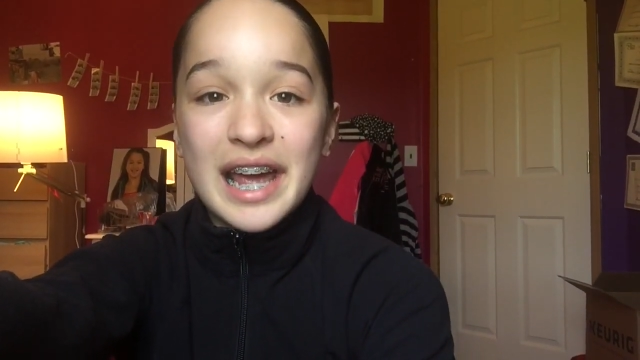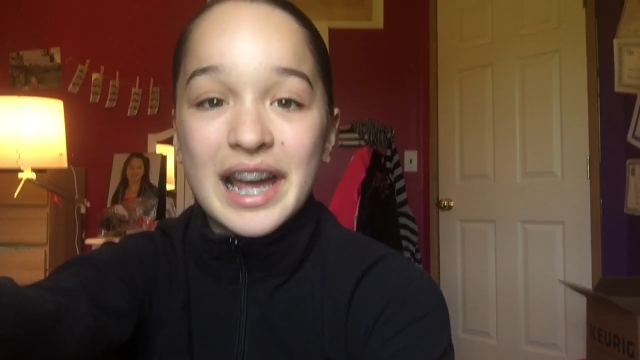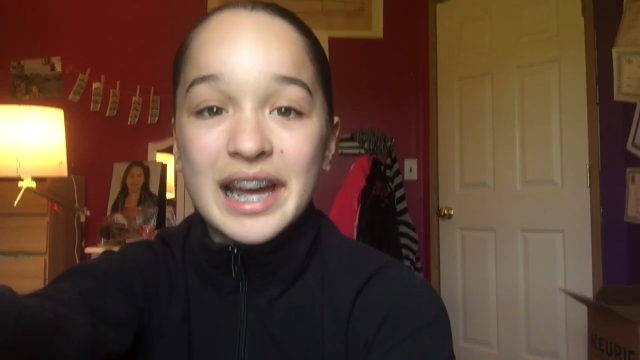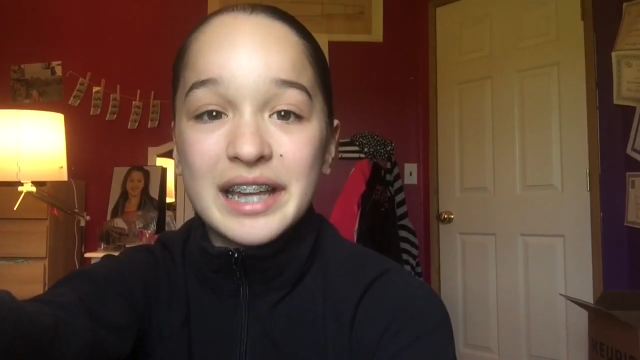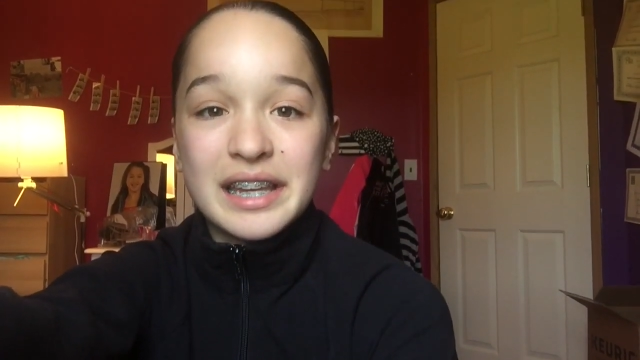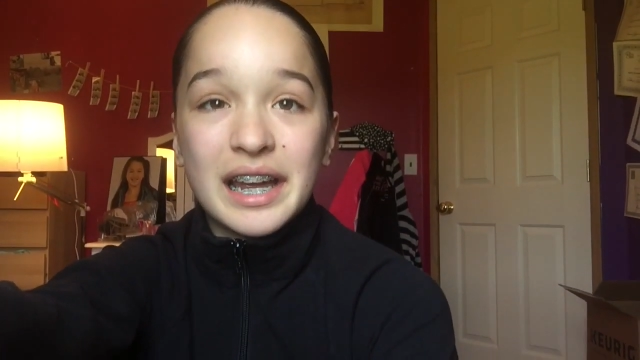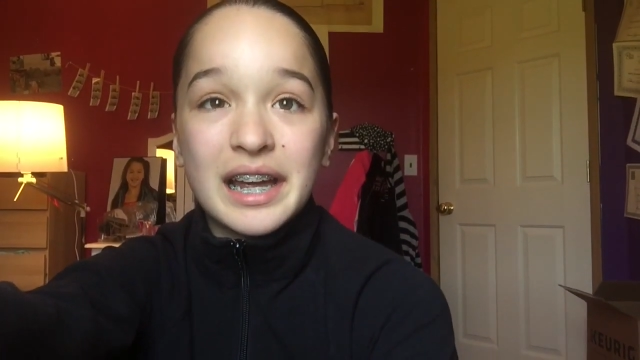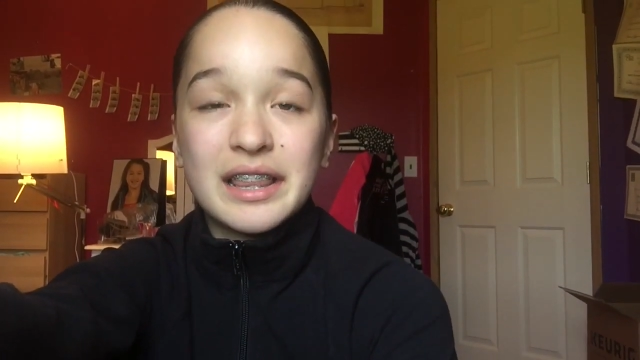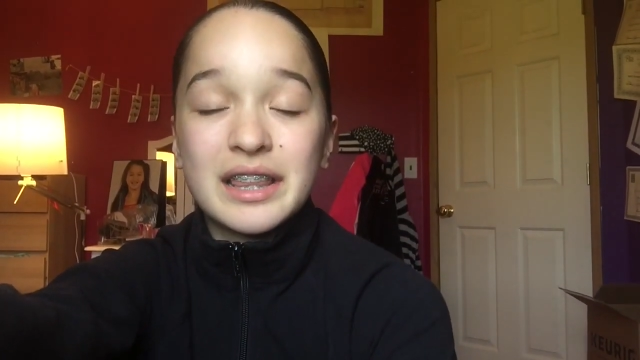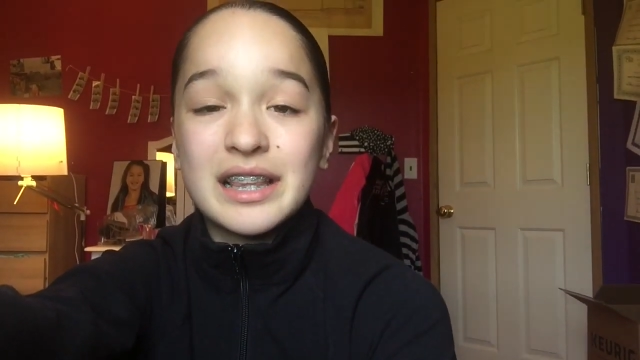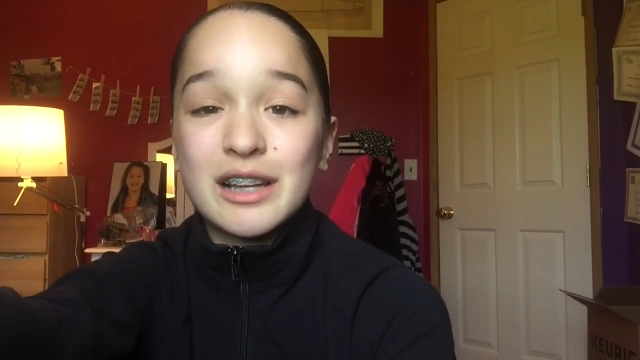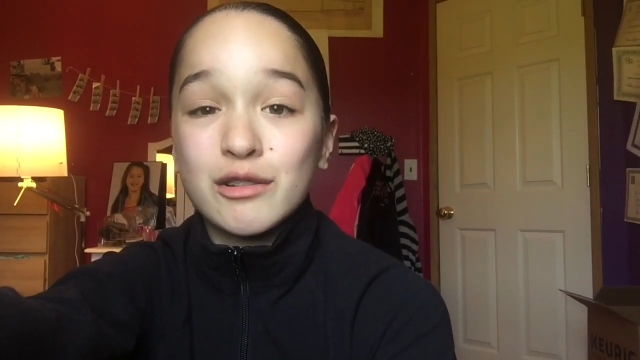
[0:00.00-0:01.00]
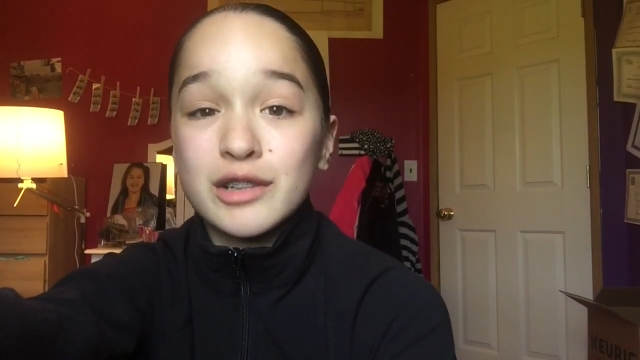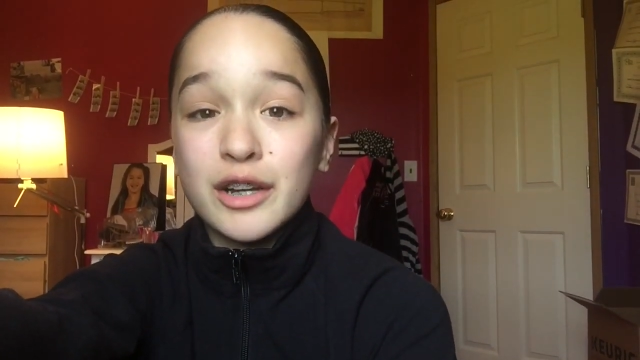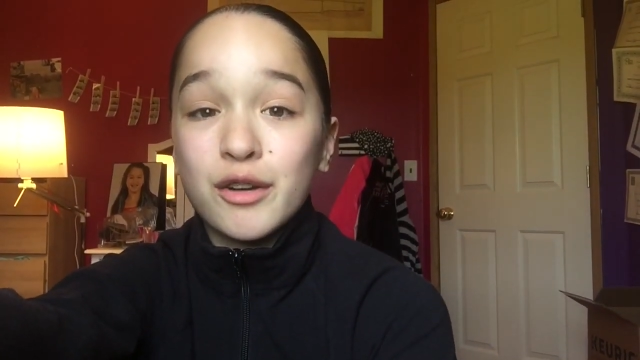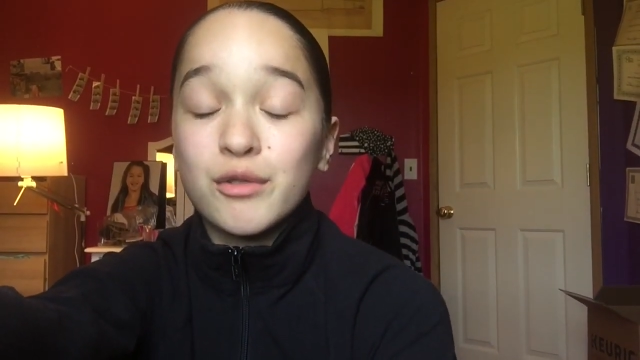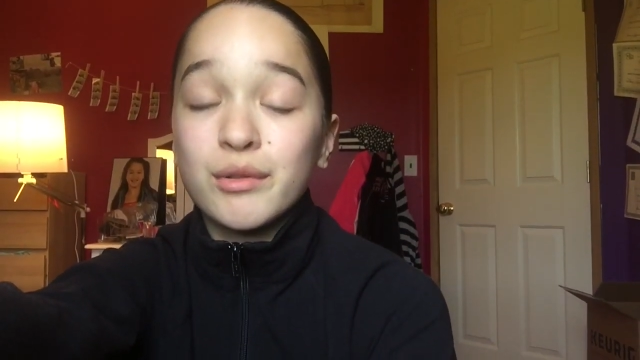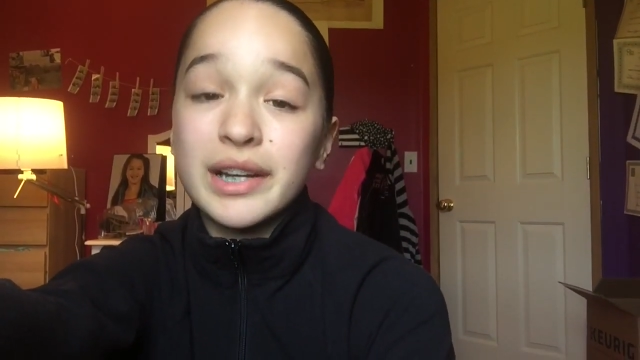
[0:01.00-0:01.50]
And I think that was like
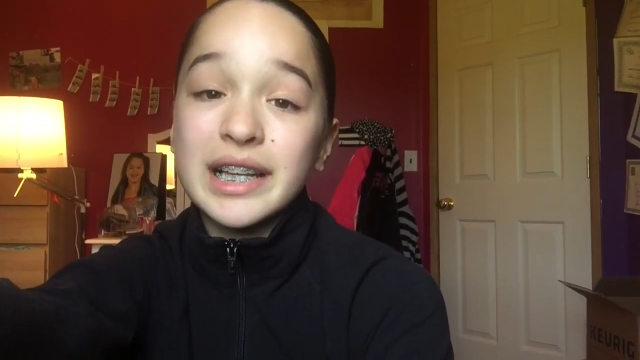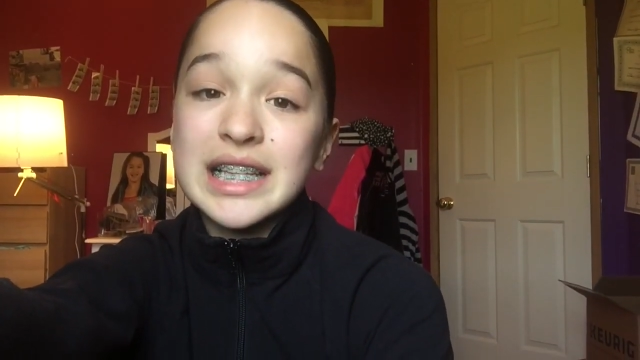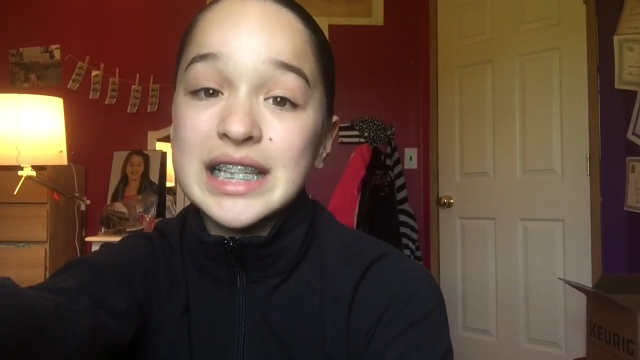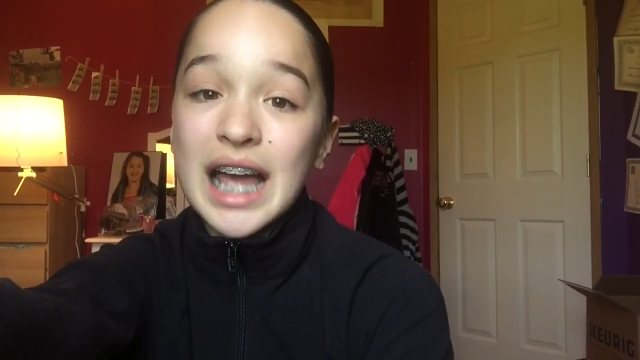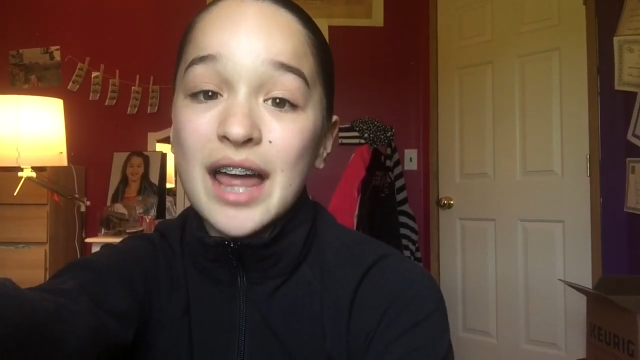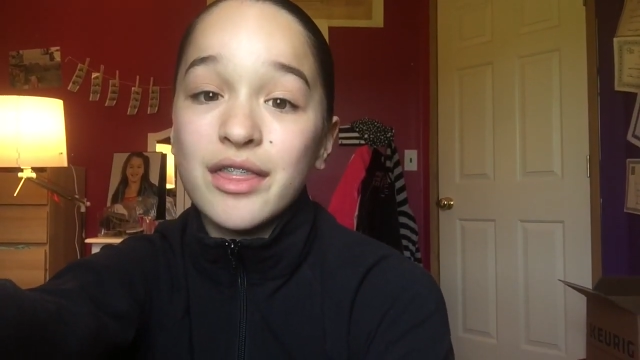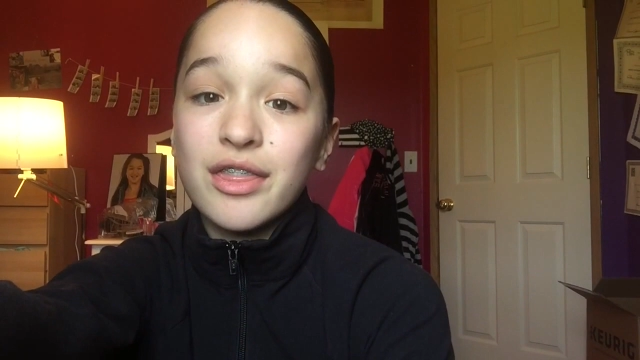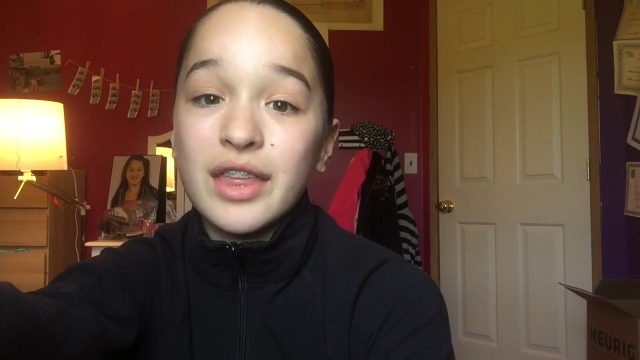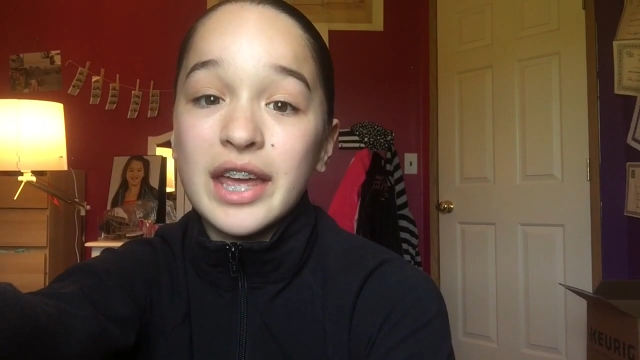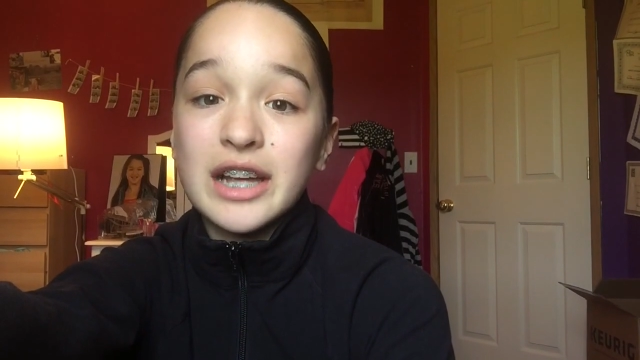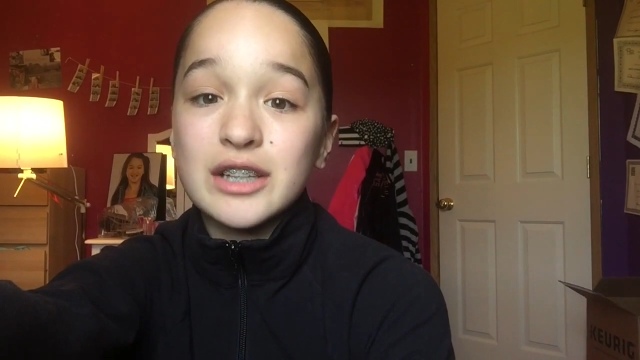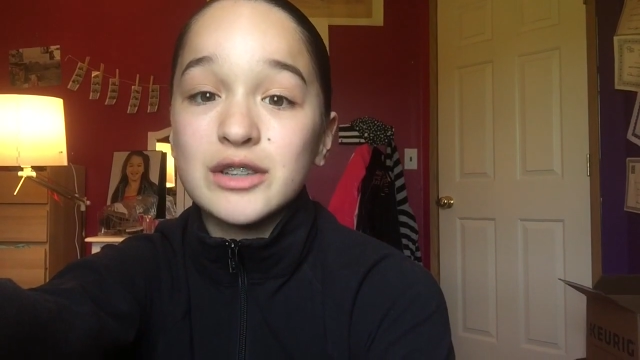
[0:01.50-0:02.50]
a really sad thing.